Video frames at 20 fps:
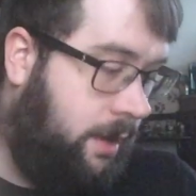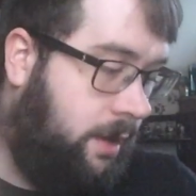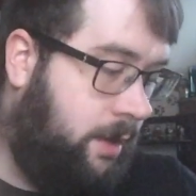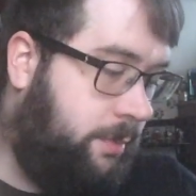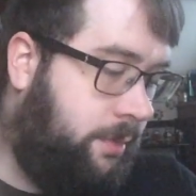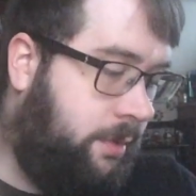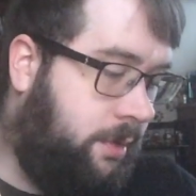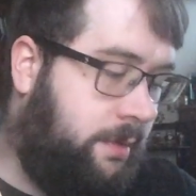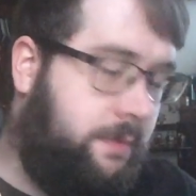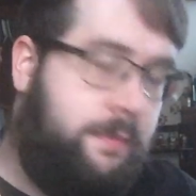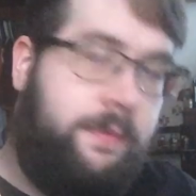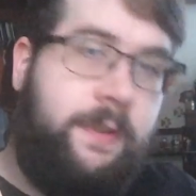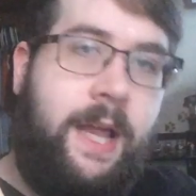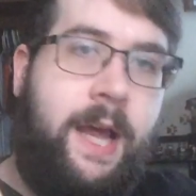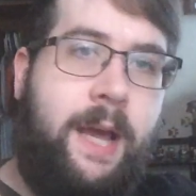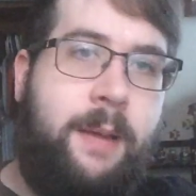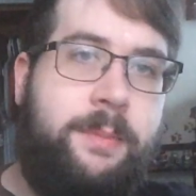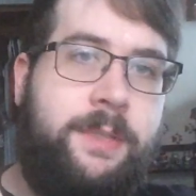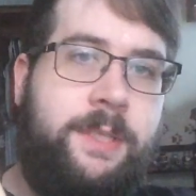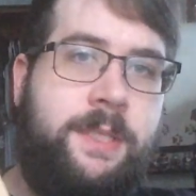cardboard
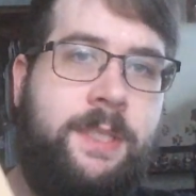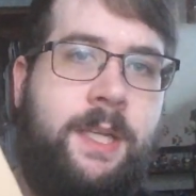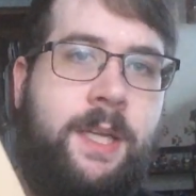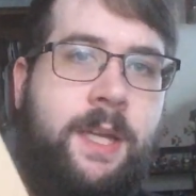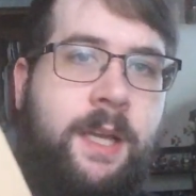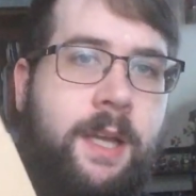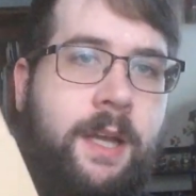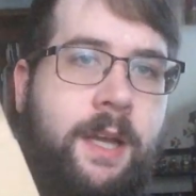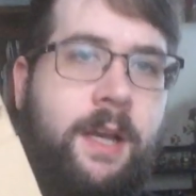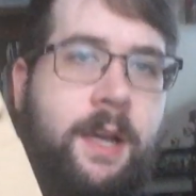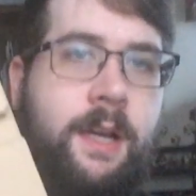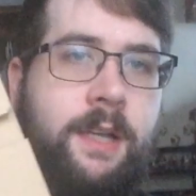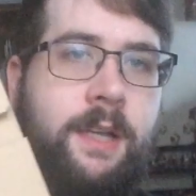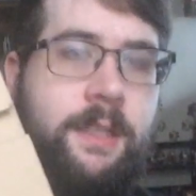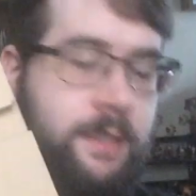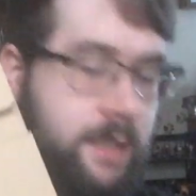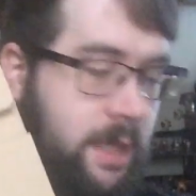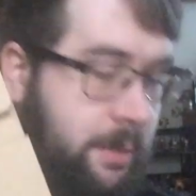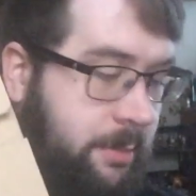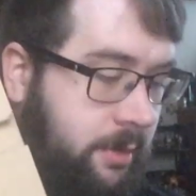flaps. Uh,
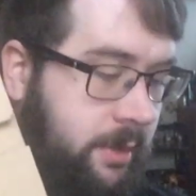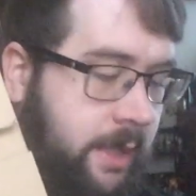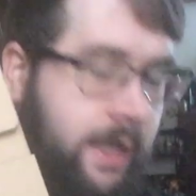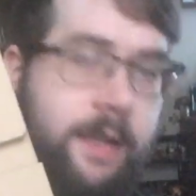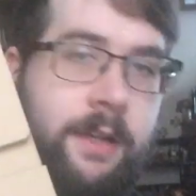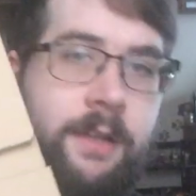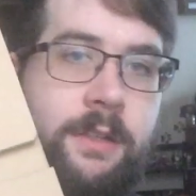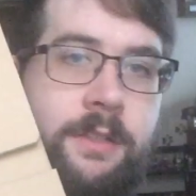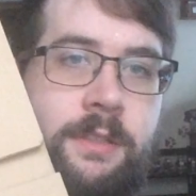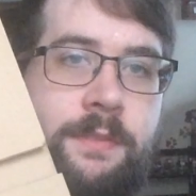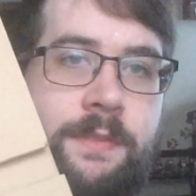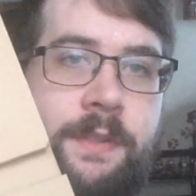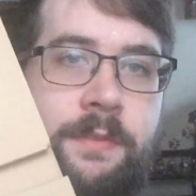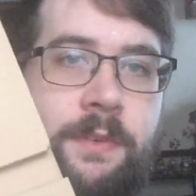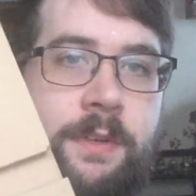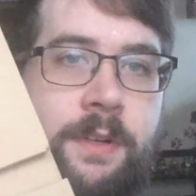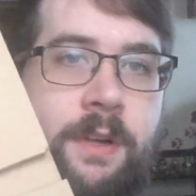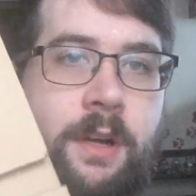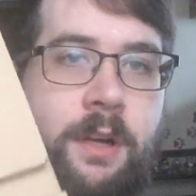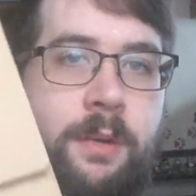it's a couple layers of
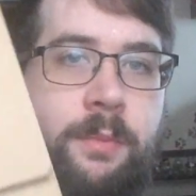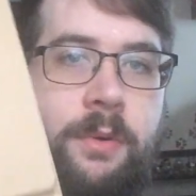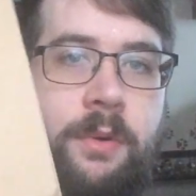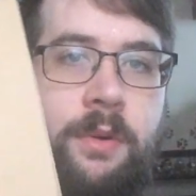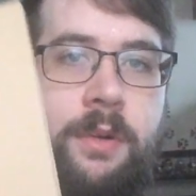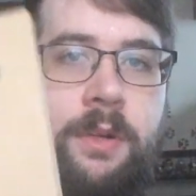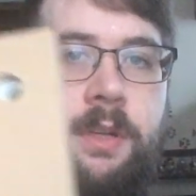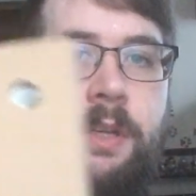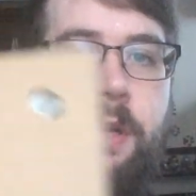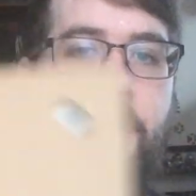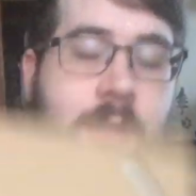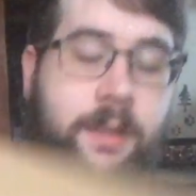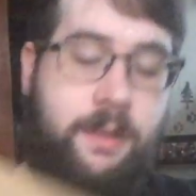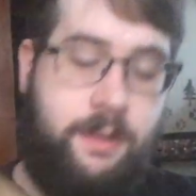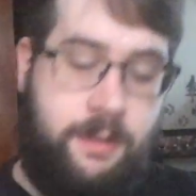different cardboard.